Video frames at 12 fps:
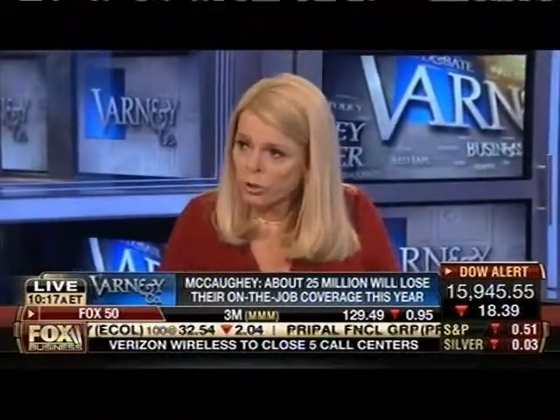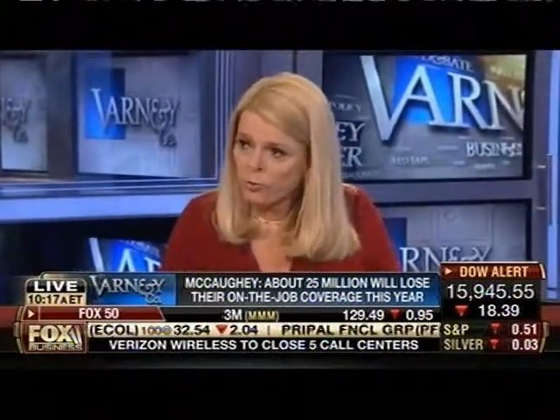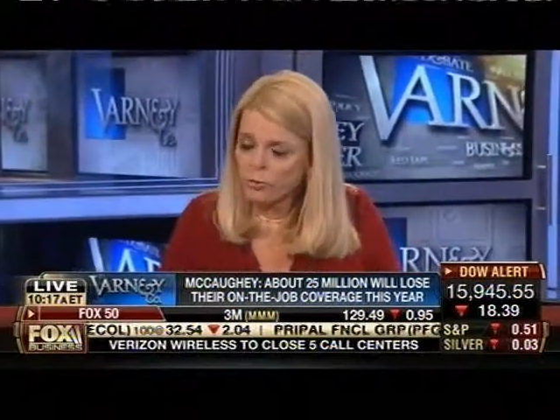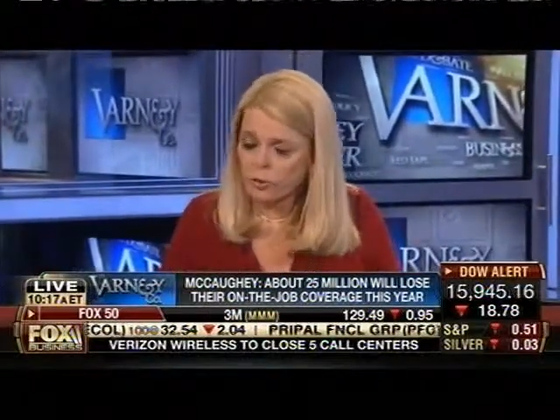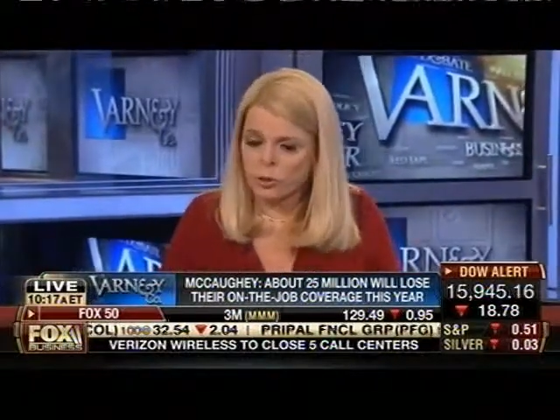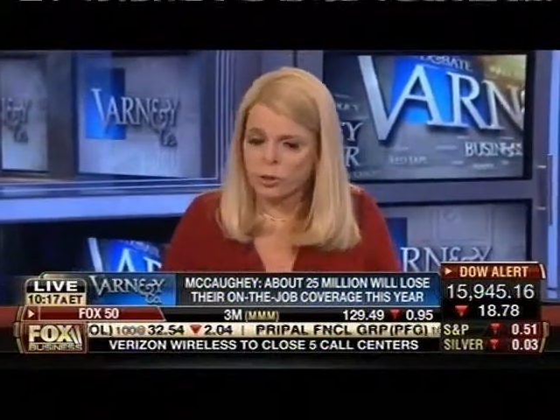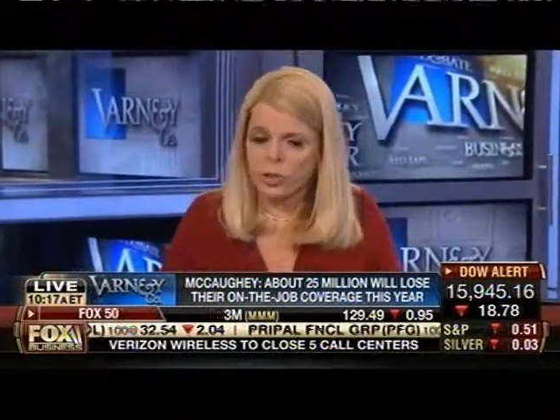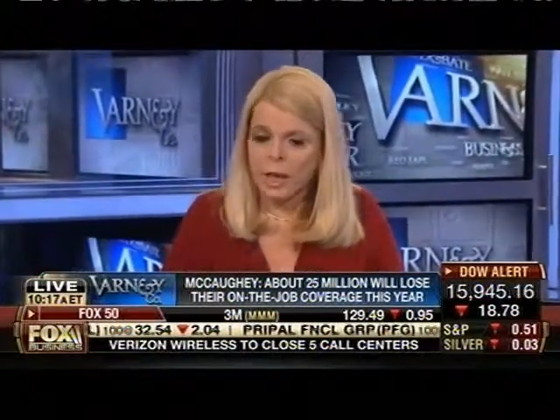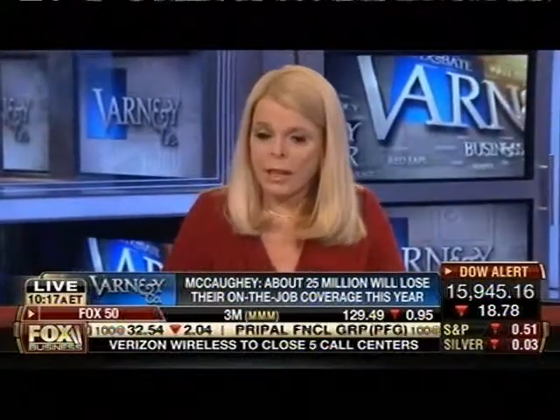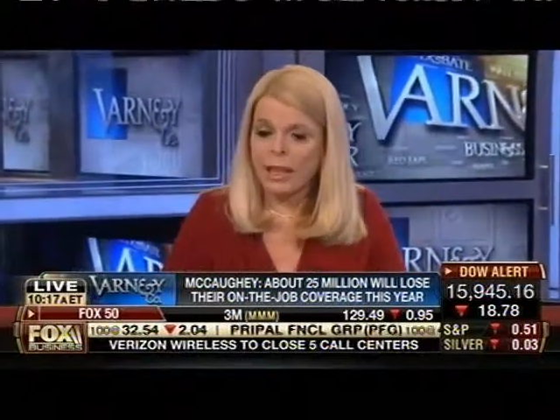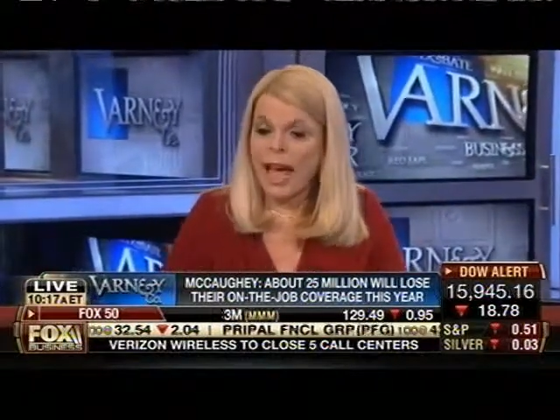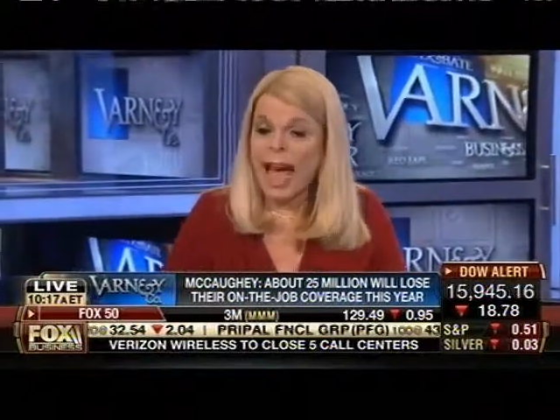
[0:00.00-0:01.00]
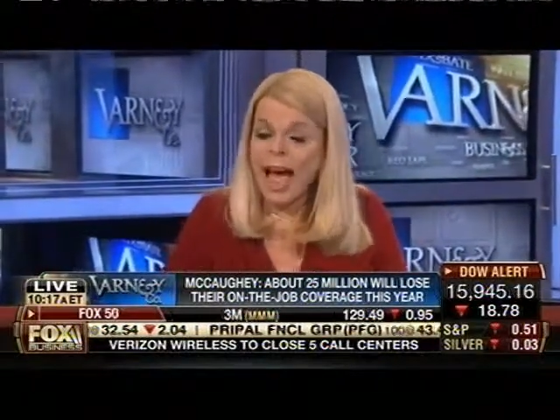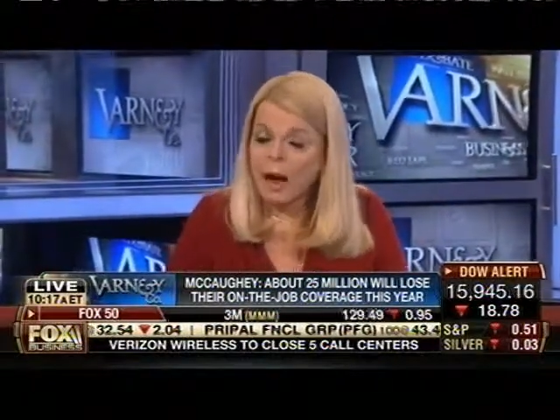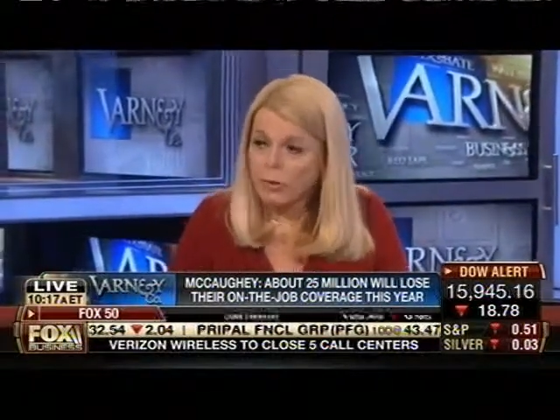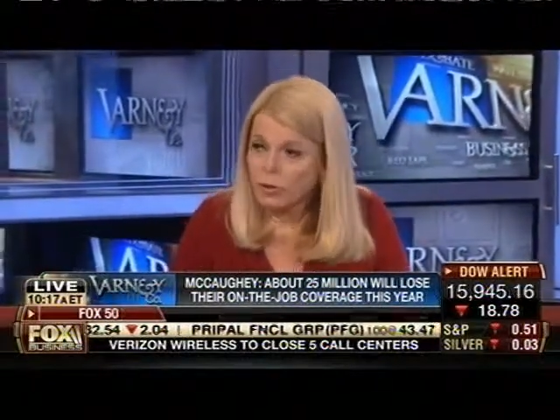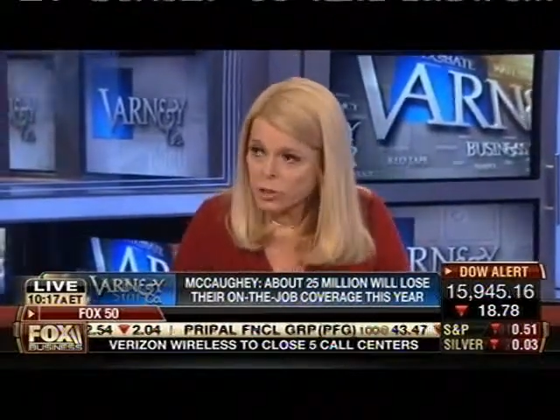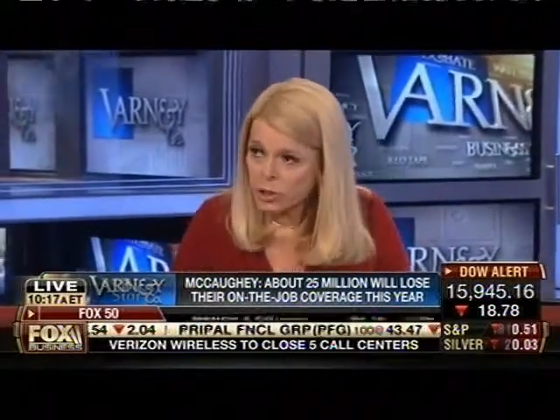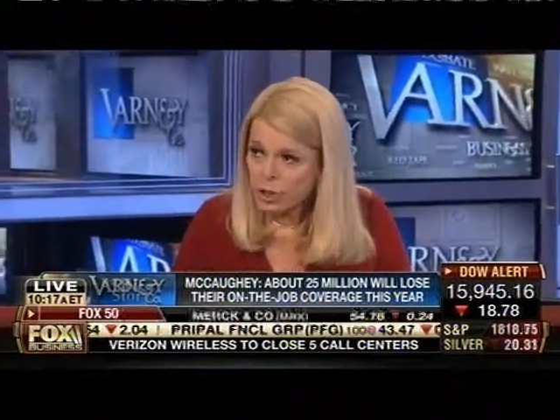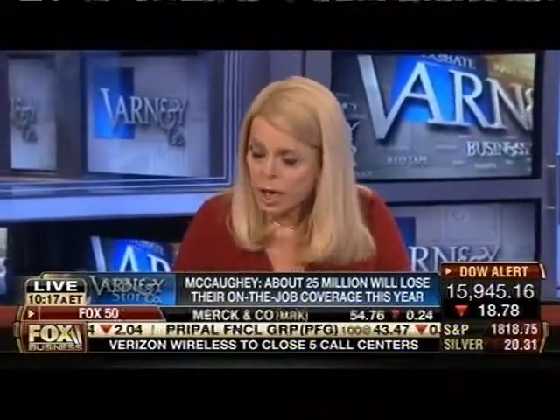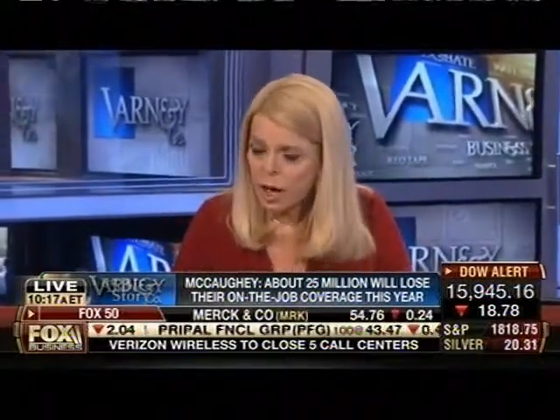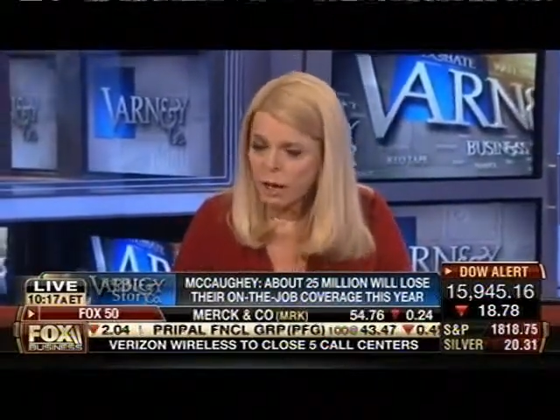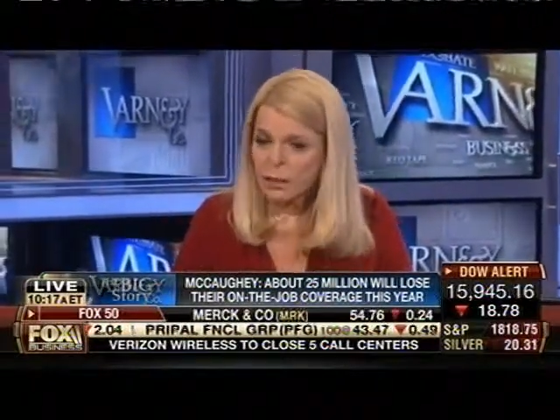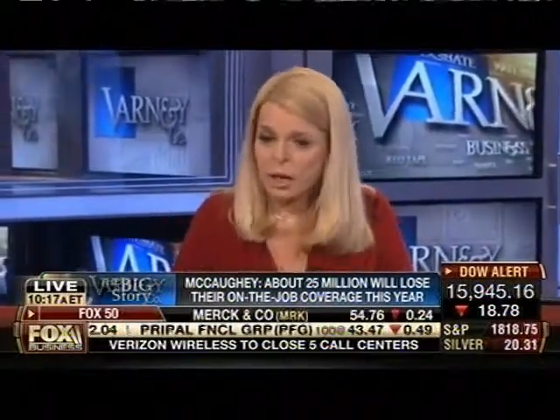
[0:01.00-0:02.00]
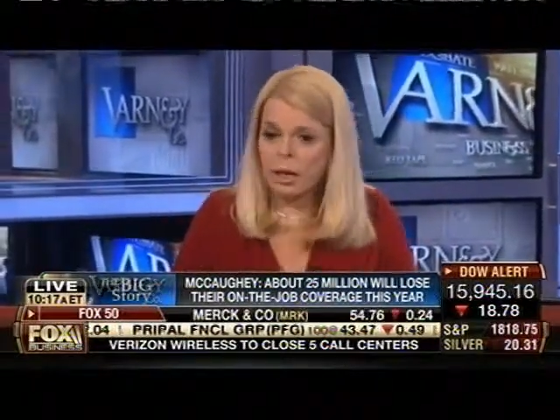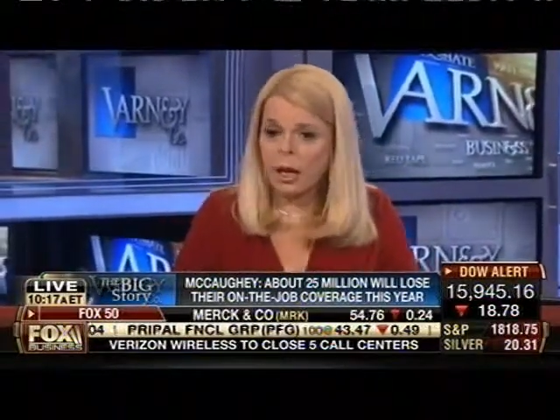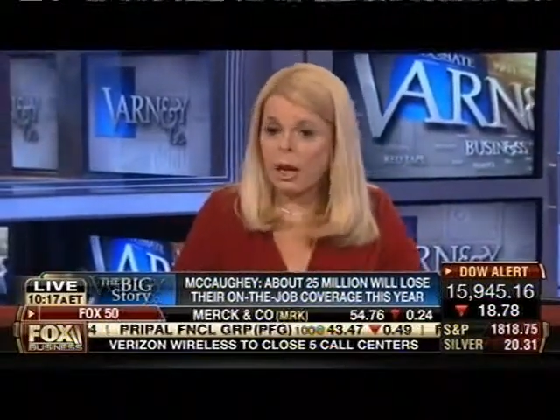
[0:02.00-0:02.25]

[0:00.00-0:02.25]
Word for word: workforce, hours cut,